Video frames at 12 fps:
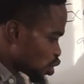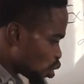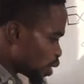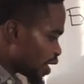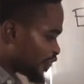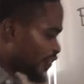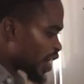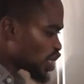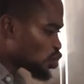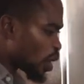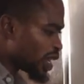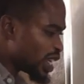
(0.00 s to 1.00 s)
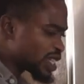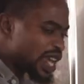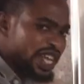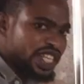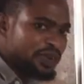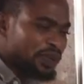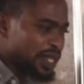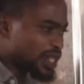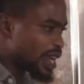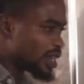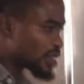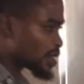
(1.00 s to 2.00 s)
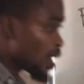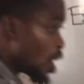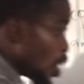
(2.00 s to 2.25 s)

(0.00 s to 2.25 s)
So the first one is 80%,